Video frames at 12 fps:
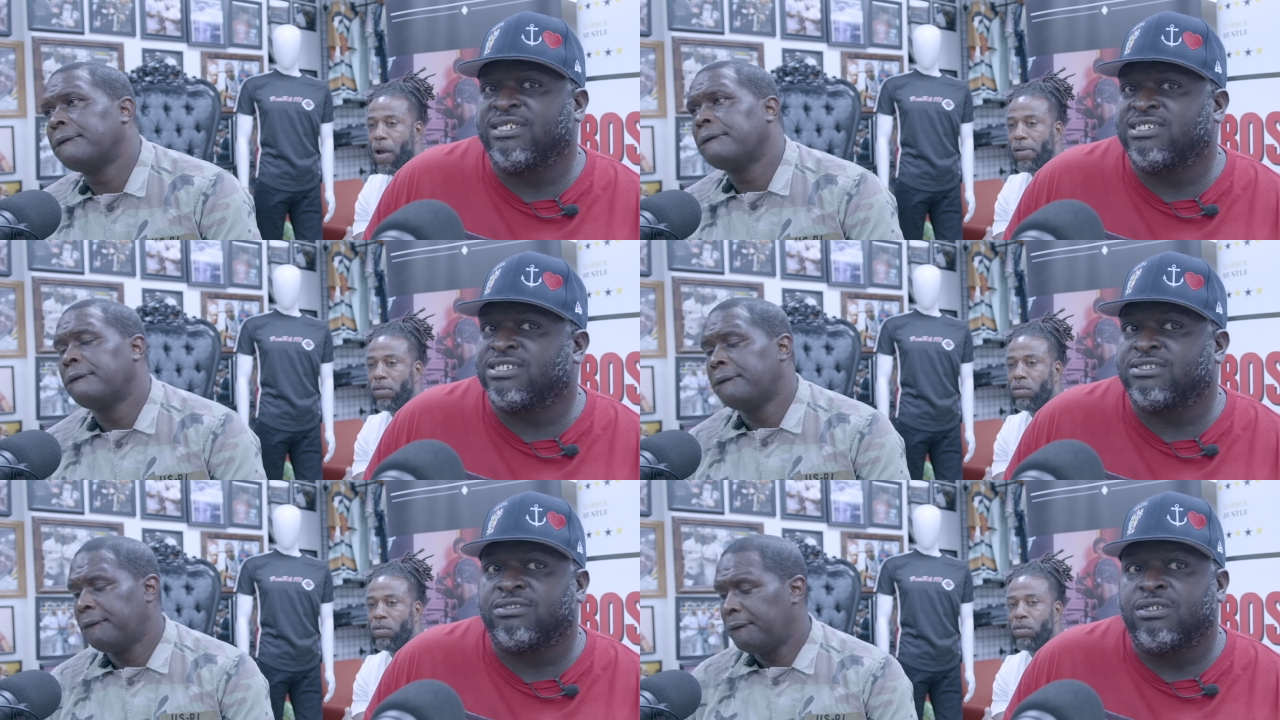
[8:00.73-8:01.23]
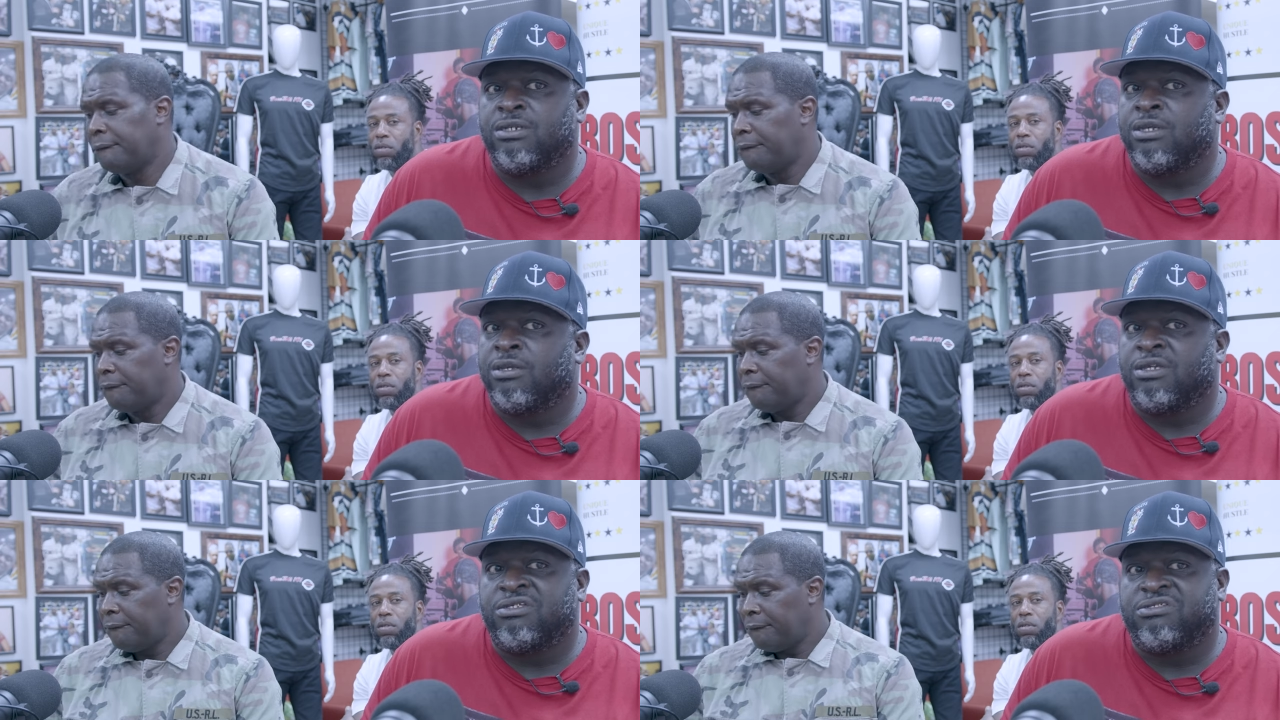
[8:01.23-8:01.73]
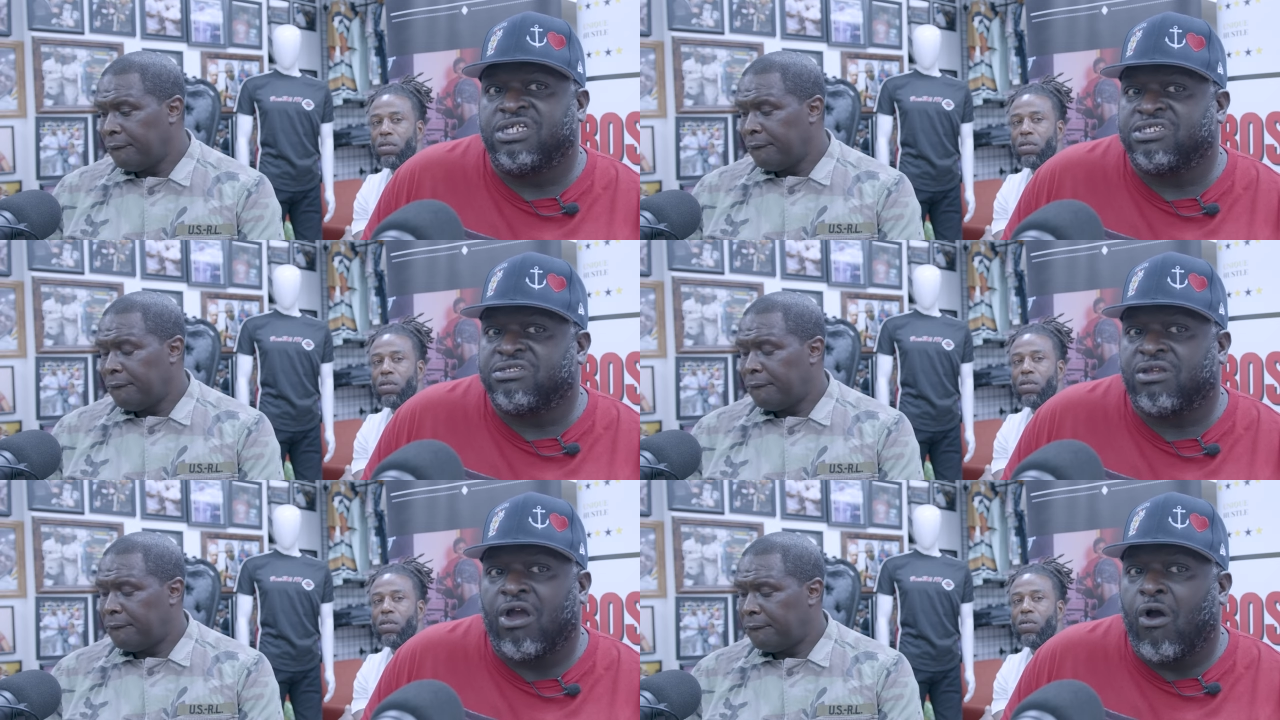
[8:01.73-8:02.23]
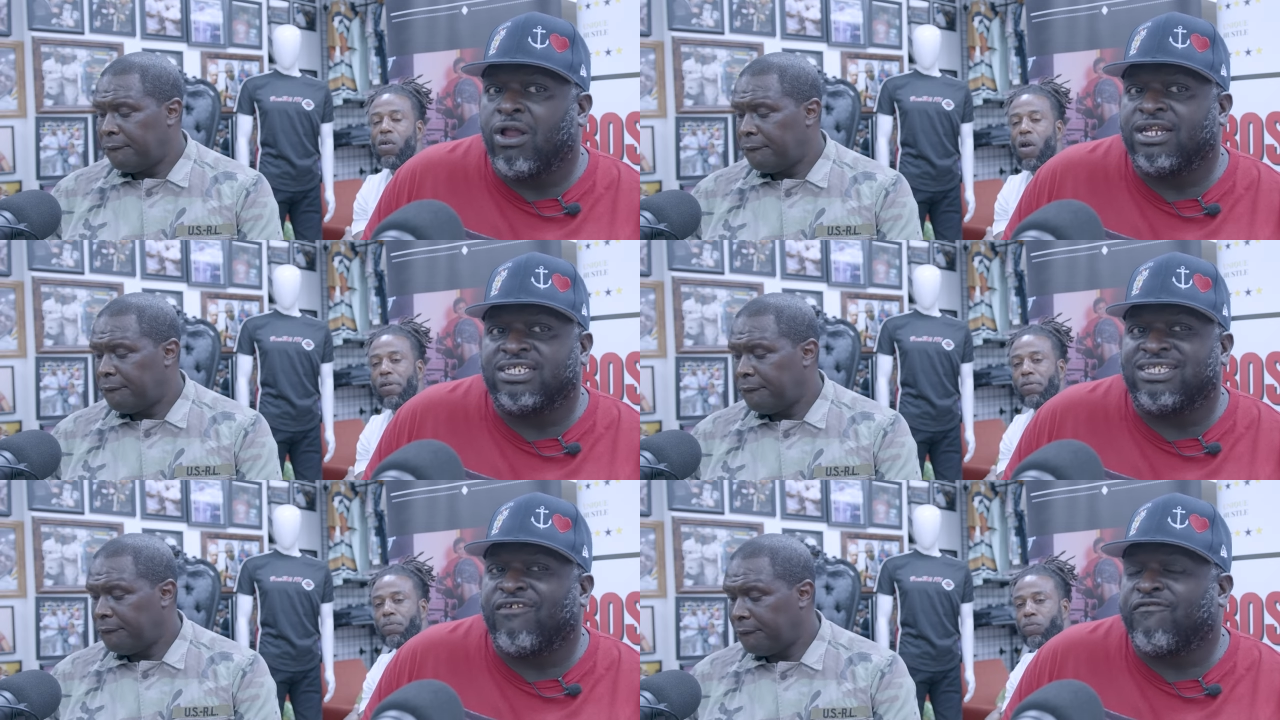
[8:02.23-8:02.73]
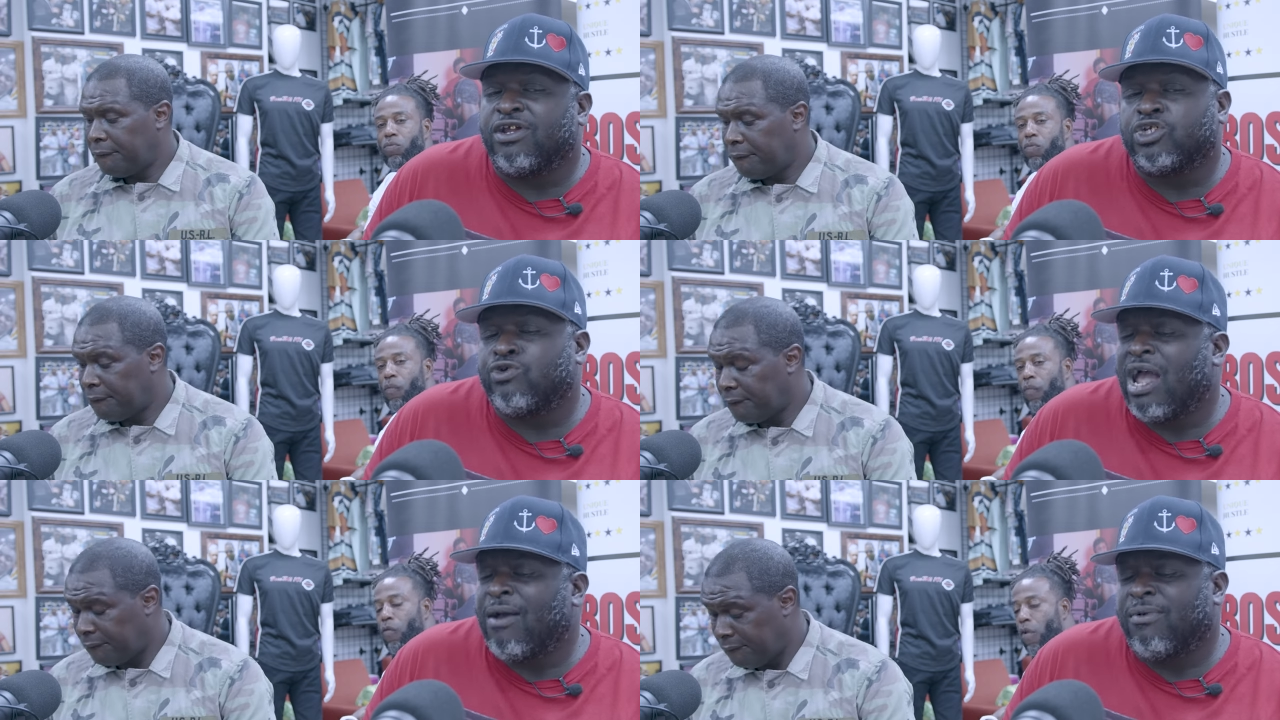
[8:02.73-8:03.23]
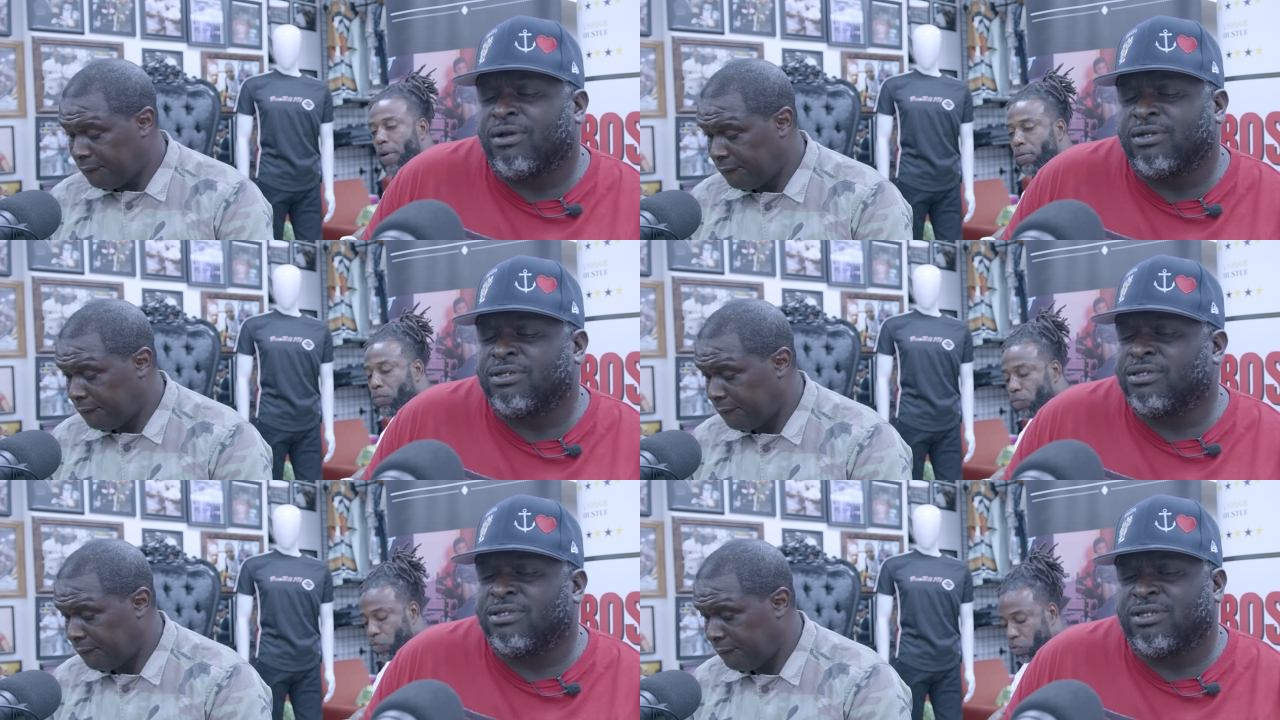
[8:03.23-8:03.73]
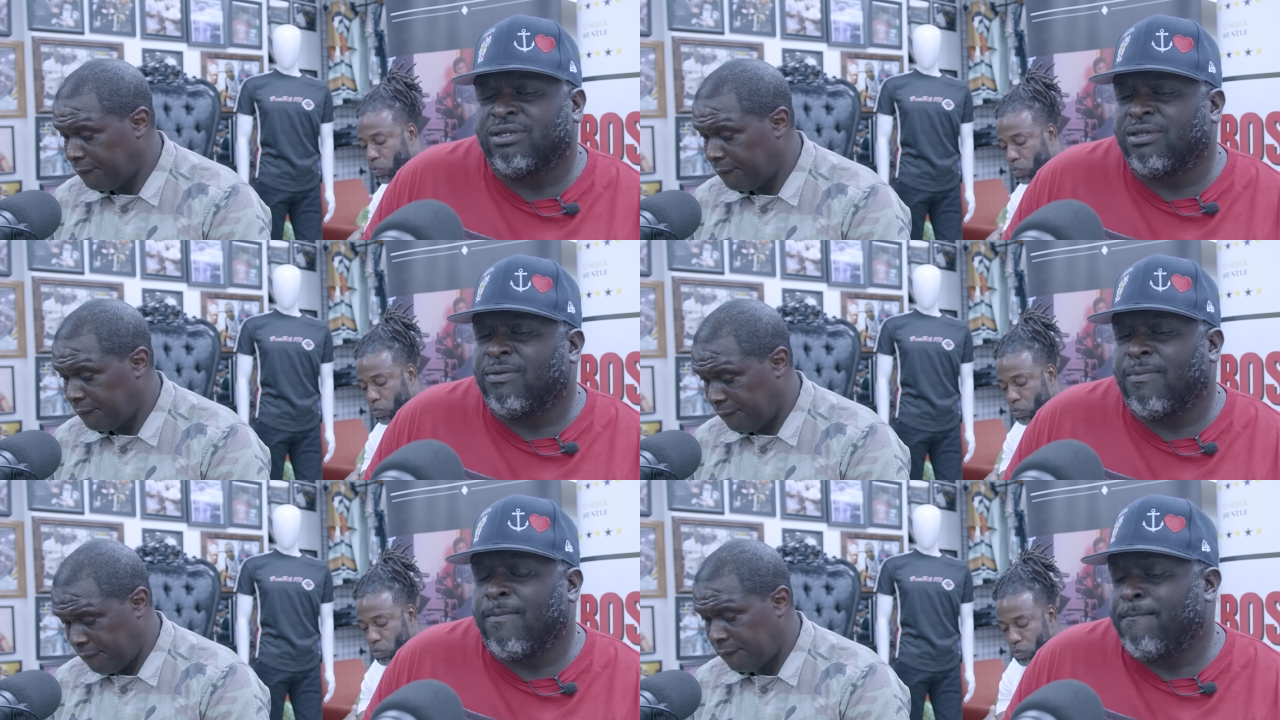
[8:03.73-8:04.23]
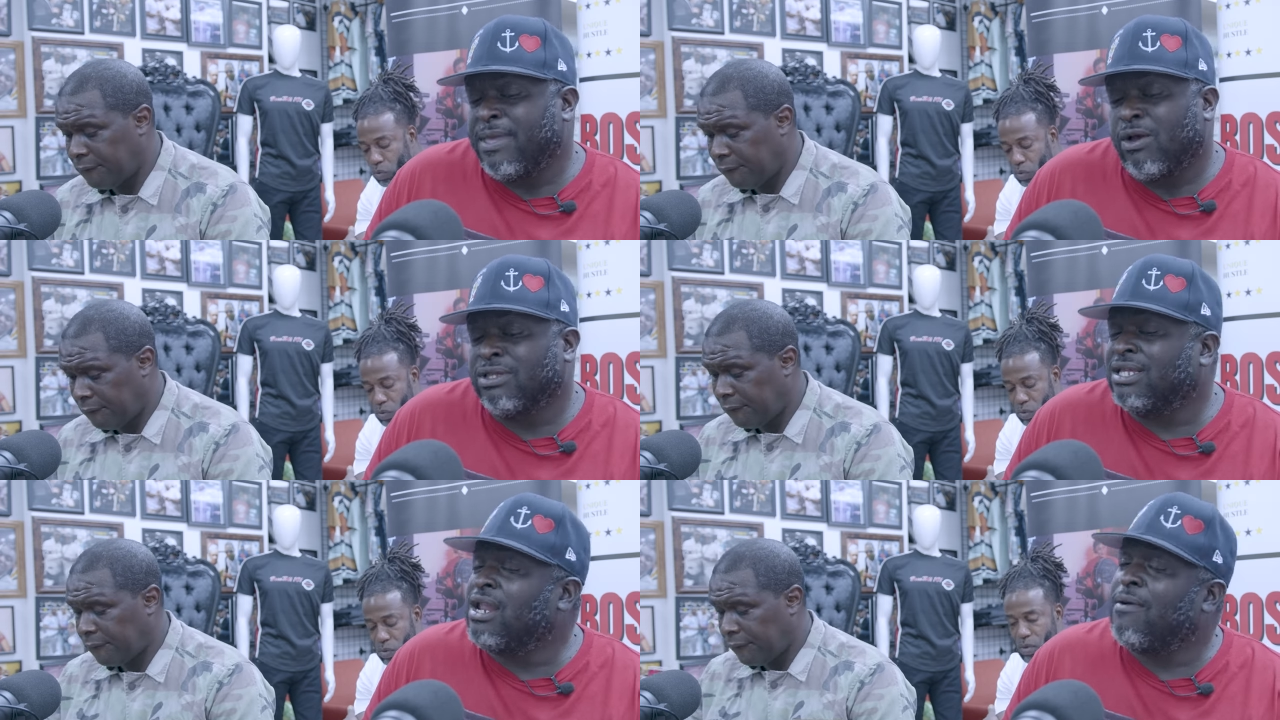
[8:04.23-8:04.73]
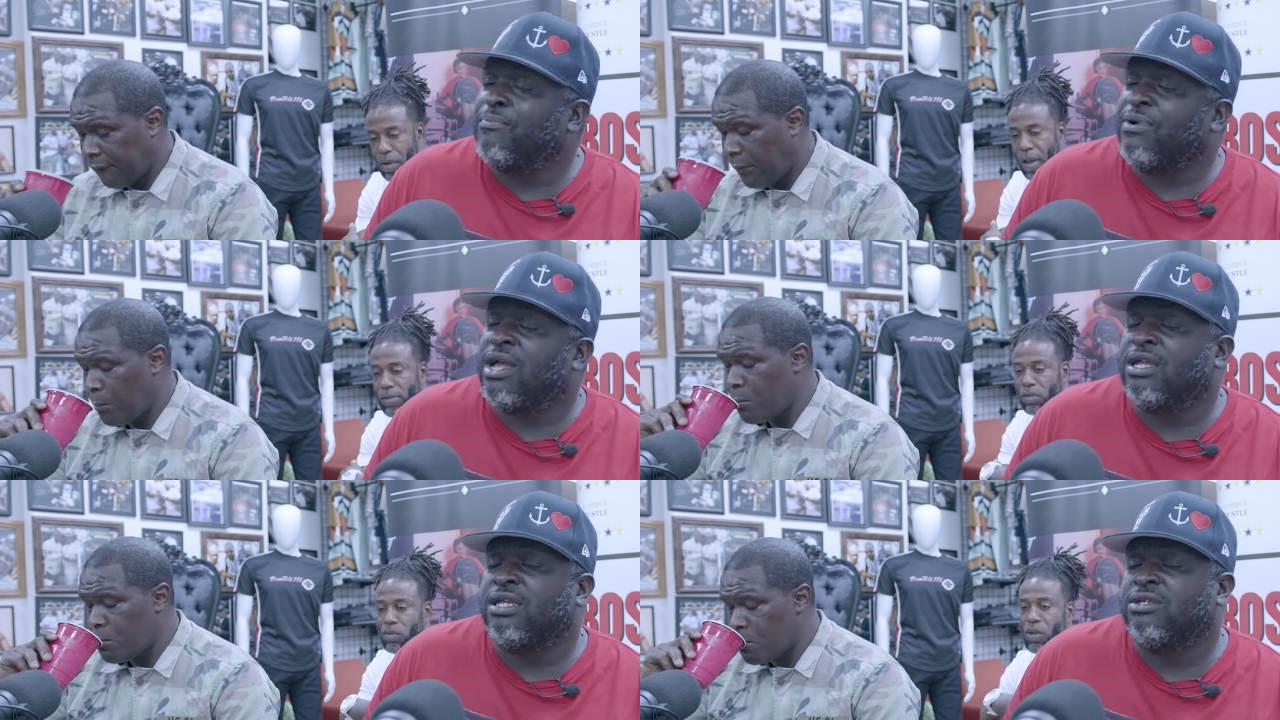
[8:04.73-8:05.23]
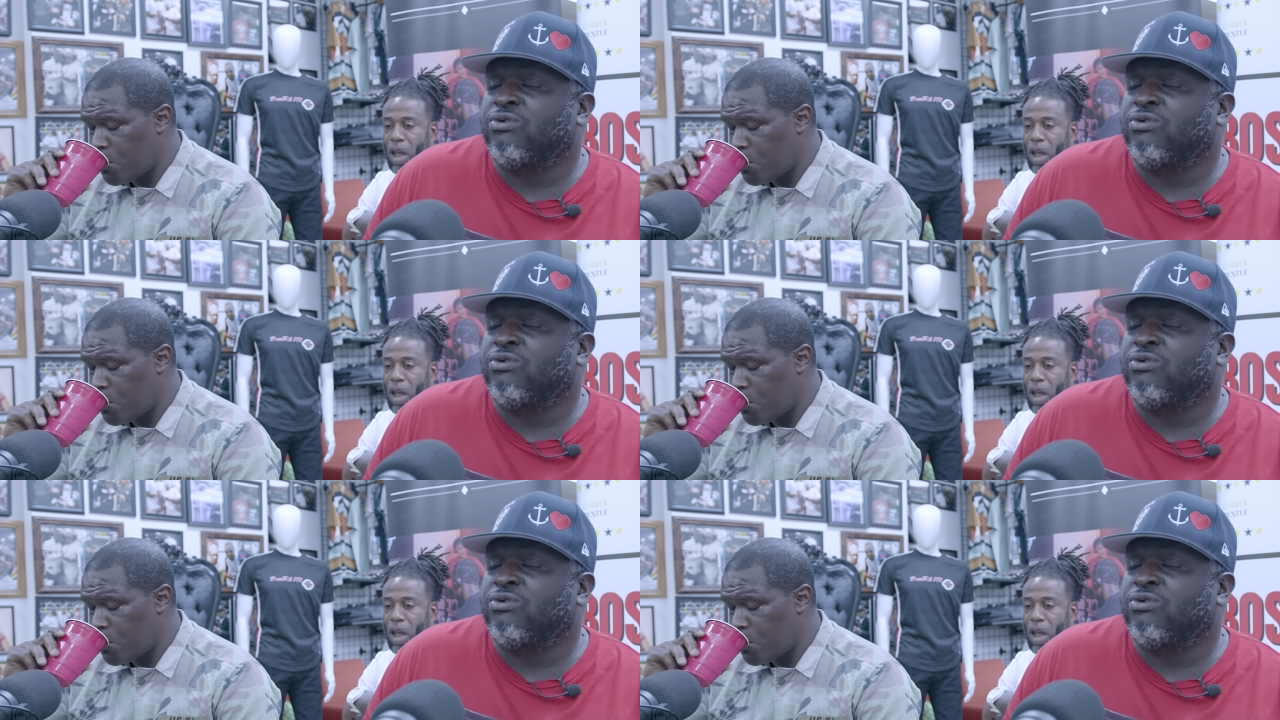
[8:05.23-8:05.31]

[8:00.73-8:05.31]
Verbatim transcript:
Speaker 1: and just all this different trauma building up, bro.